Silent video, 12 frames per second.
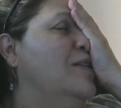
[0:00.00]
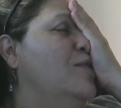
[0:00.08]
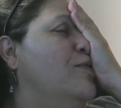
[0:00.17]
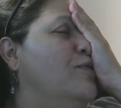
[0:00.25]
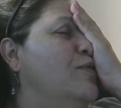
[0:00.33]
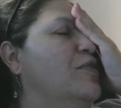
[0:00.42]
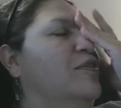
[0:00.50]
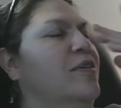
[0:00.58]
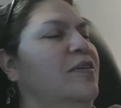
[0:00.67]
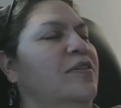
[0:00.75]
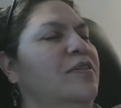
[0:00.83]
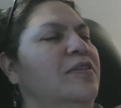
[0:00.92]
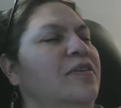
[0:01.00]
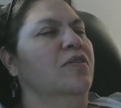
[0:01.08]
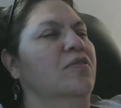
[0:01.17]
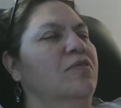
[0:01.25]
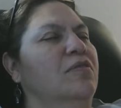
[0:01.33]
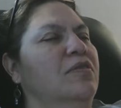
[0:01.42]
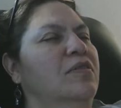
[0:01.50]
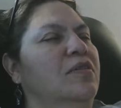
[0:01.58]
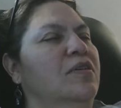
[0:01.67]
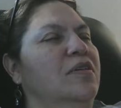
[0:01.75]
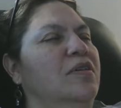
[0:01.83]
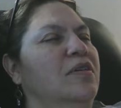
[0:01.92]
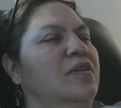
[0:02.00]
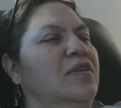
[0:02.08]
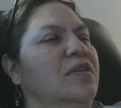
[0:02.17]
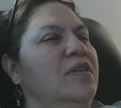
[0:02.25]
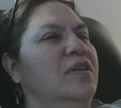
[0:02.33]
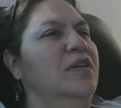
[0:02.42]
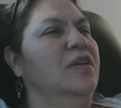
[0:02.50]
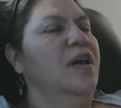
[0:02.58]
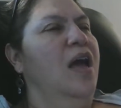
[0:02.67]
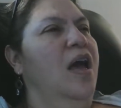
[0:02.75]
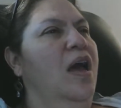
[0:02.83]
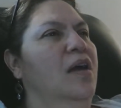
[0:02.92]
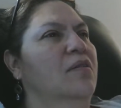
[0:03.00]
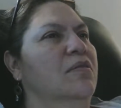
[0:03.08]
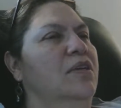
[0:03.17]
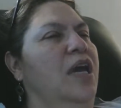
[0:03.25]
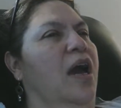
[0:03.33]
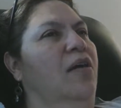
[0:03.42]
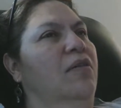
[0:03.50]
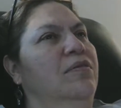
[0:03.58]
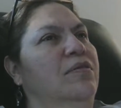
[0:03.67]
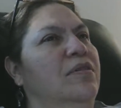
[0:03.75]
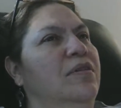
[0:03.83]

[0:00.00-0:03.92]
I knew first. No. If I tell you her first name, can you guess her last name? Yeah.